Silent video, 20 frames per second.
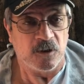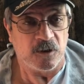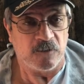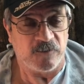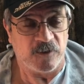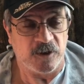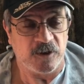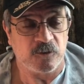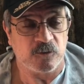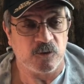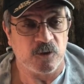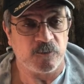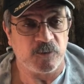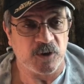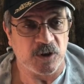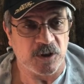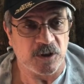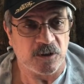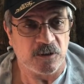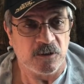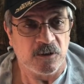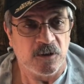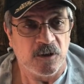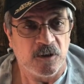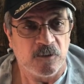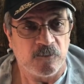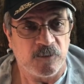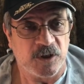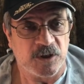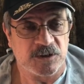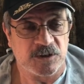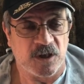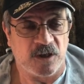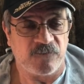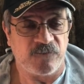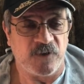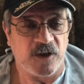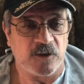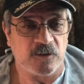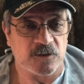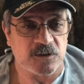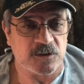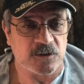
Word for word: very crippling, but it's not fatal.